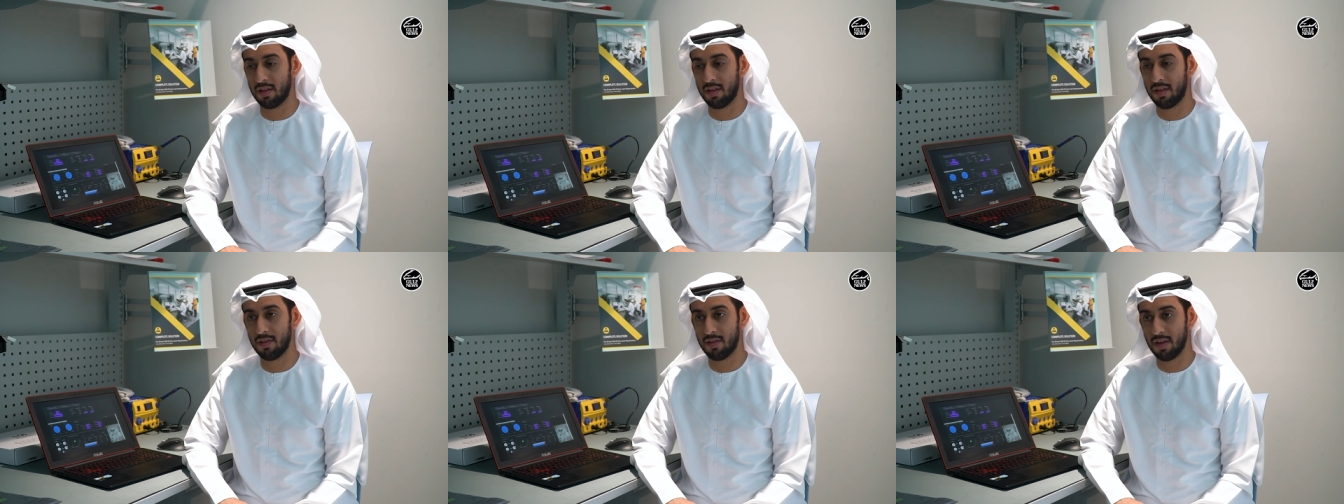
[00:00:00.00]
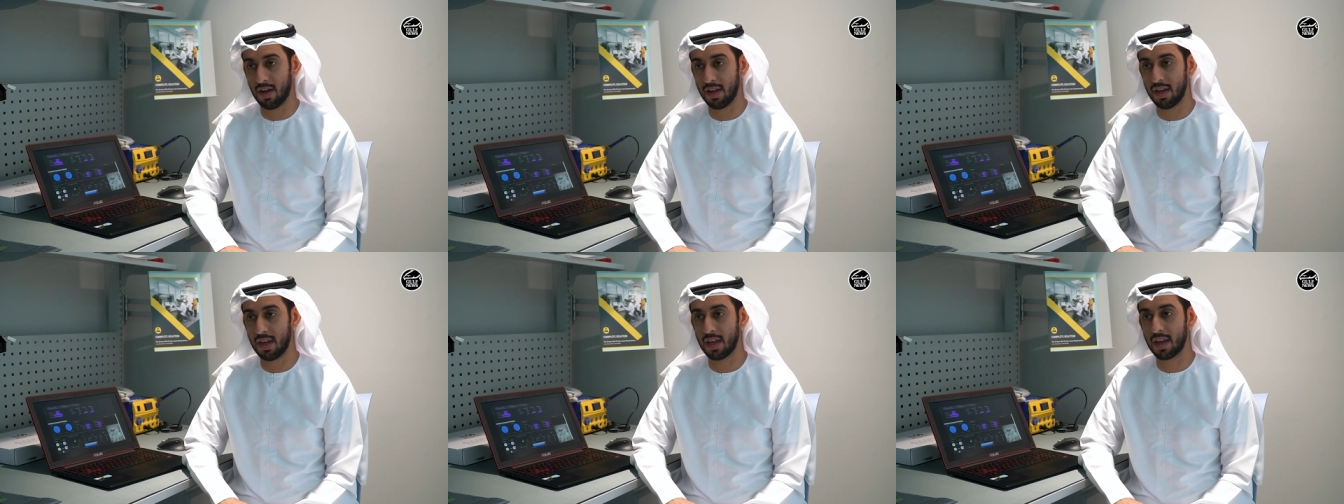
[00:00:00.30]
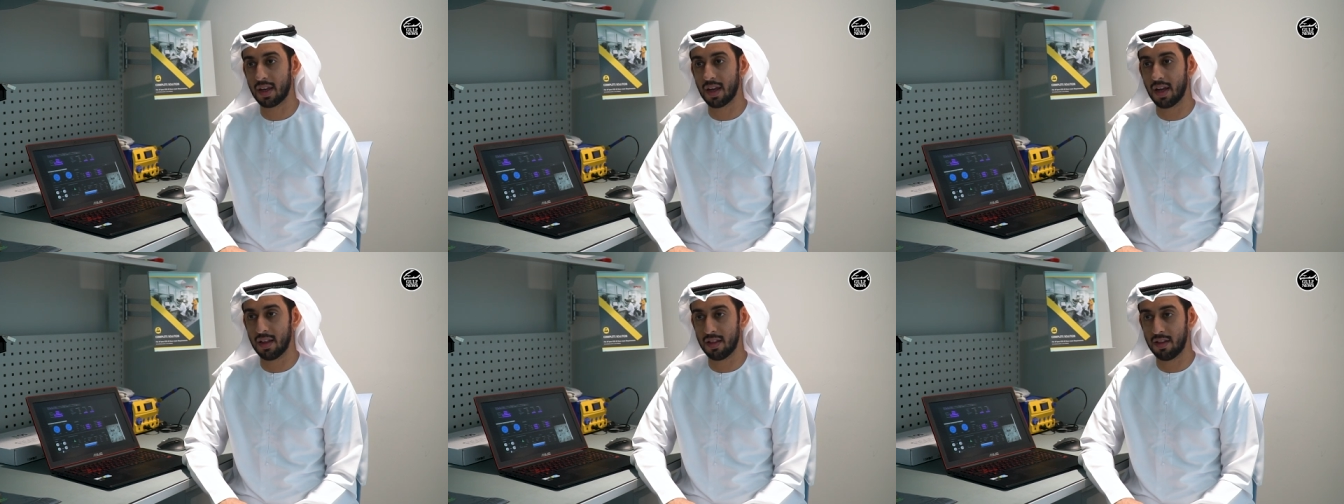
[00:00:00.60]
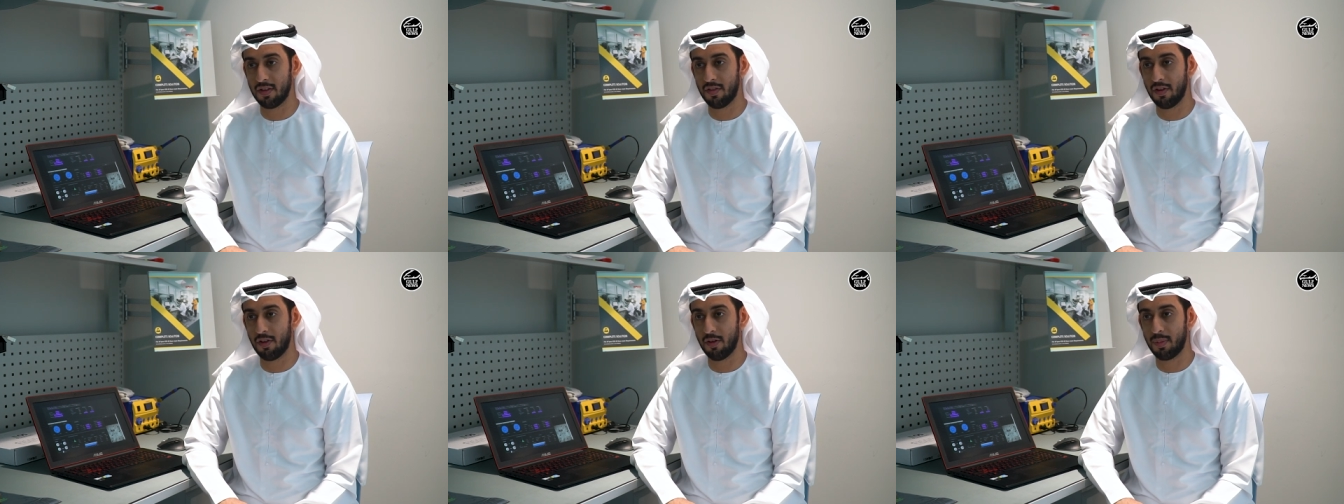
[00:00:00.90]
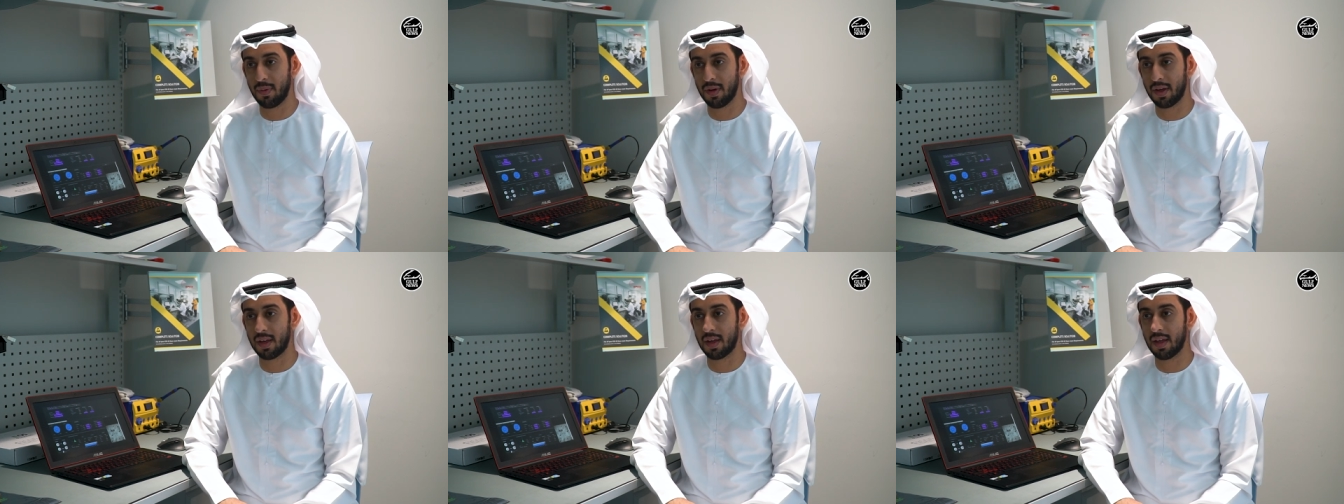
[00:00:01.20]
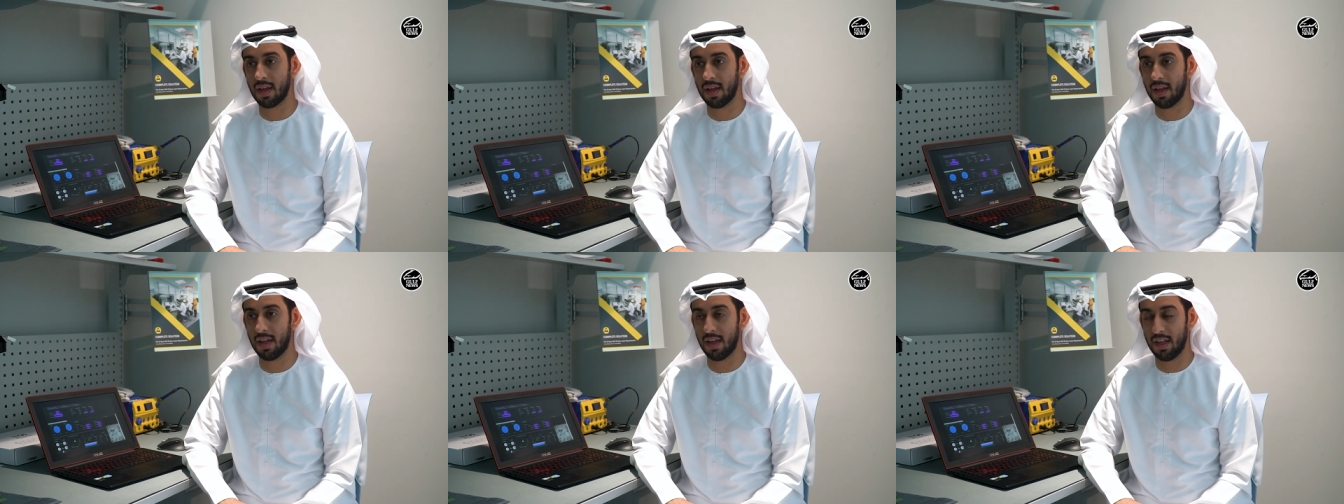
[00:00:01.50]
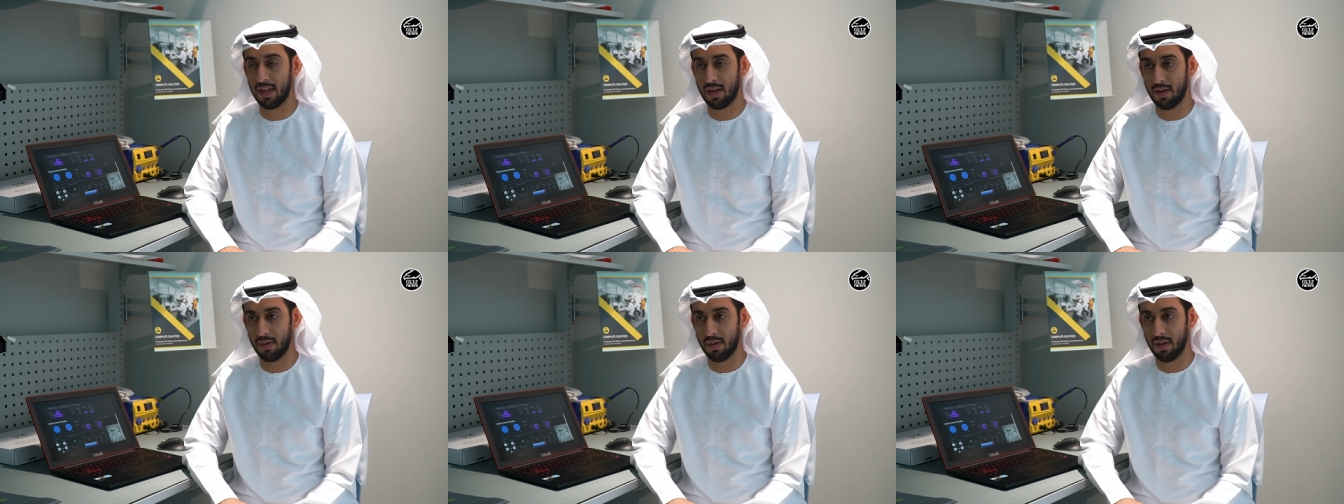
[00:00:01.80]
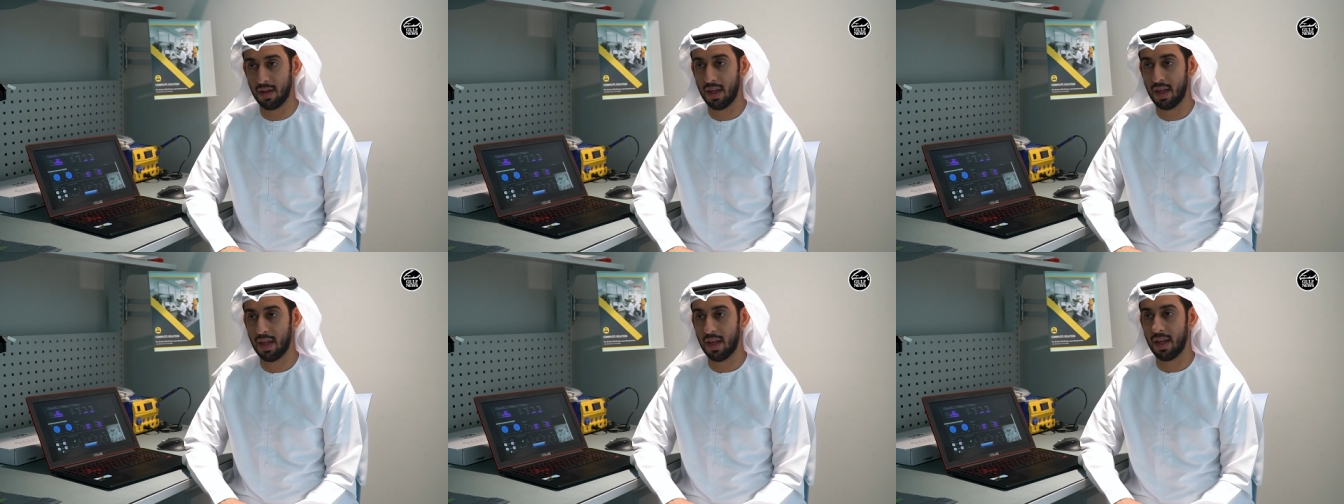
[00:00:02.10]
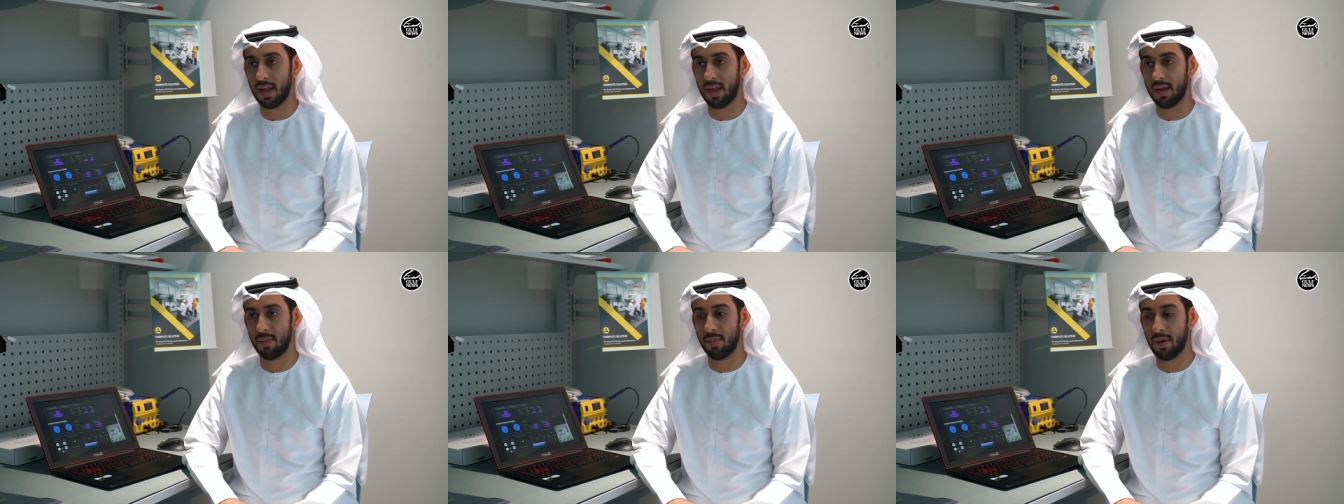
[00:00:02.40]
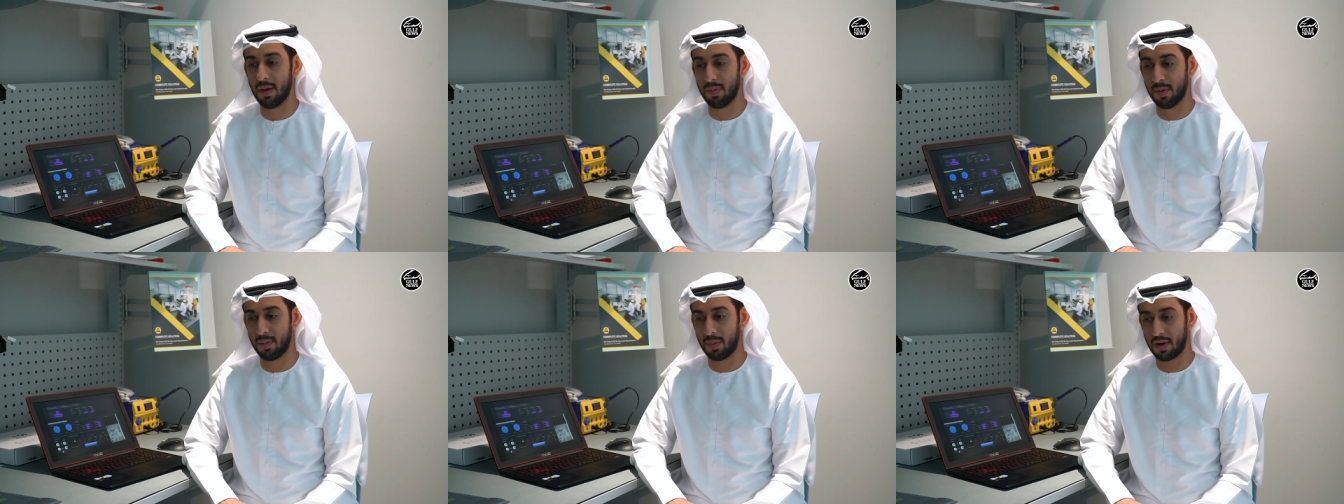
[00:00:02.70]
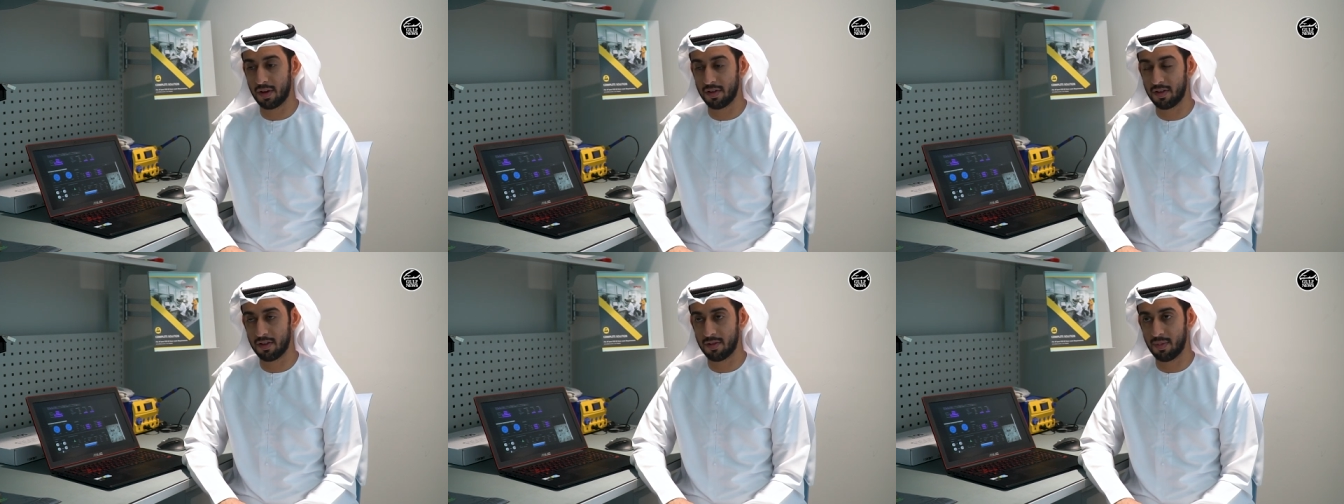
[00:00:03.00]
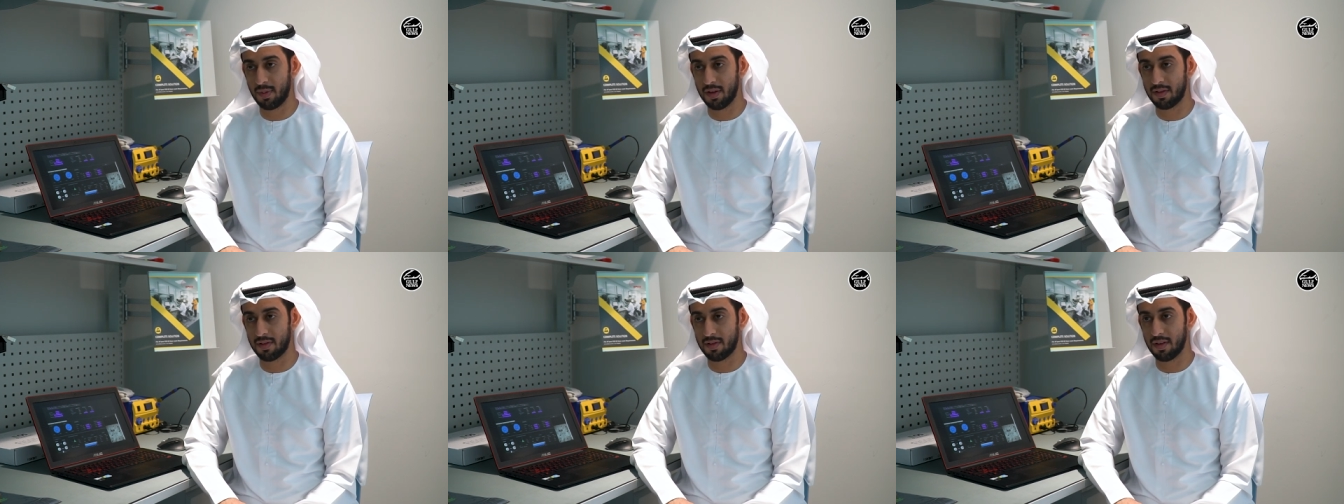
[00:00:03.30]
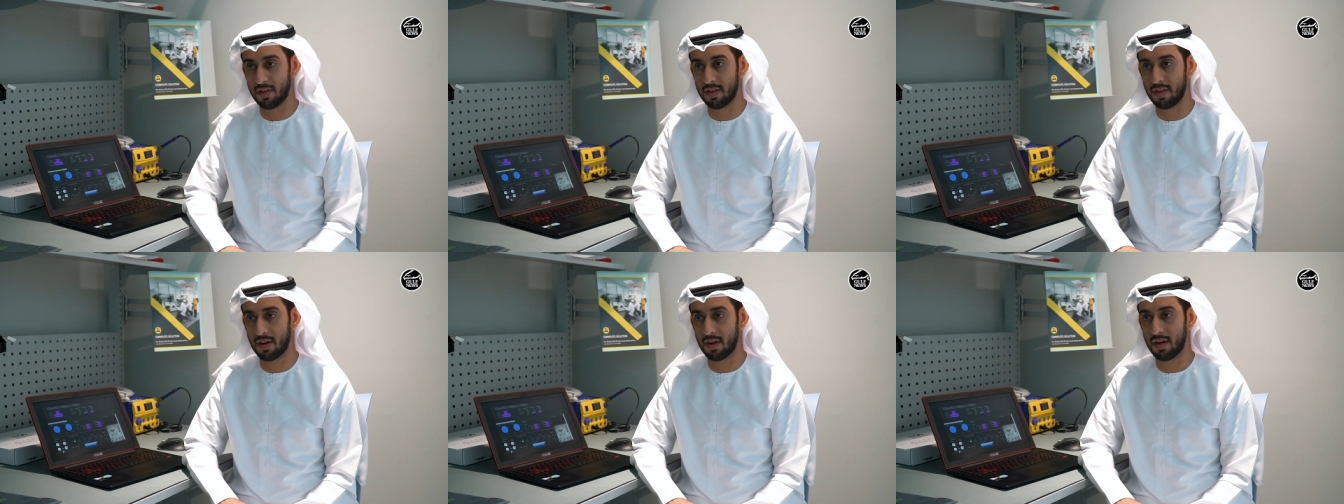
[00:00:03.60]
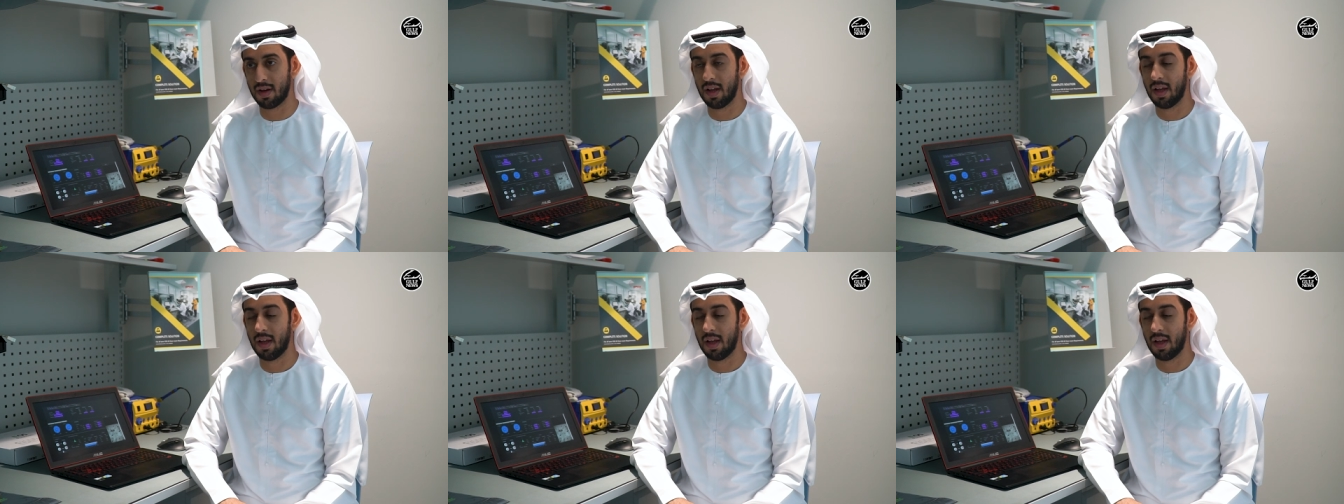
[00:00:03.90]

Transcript: designing and developing in Mohammed bin Rashid Space Centre.